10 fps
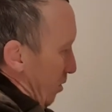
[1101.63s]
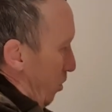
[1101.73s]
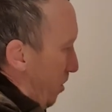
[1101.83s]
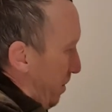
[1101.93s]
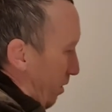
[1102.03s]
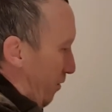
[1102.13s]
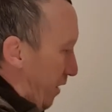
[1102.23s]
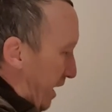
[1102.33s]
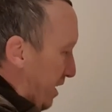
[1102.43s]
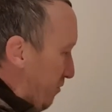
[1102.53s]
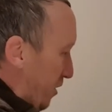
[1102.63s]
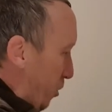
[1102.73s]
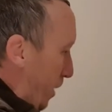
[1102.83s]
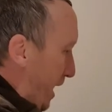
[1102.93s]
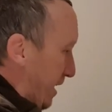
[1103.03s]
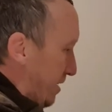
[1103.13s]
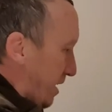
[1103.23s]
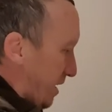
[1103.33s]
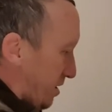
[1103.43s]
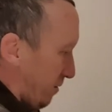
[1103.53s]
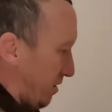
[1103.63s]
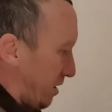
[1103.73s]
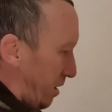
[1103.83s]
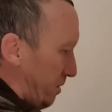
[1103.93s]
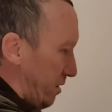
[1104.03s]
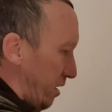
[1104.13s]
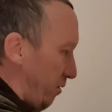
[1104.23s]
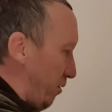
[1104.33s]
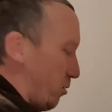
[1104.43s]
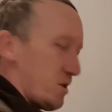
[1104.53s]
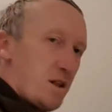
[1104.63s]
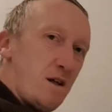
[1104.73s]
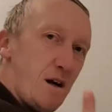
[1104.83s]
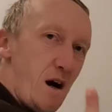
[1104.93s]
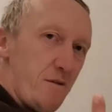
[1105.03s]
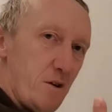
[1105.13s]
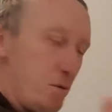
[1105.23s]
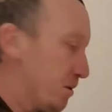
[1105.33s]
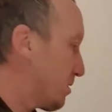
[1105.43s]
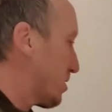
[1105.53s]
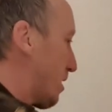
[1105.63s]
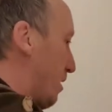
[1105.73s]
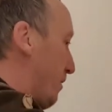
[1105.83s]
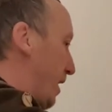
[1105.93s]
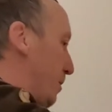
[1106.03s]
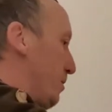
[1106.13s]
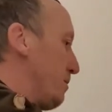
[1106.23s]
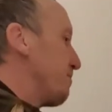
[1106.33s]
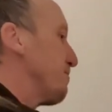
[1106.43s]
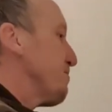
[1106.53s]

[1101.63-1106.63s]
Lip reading: wiping off any real excess of the WD-40. Other lubricants are available.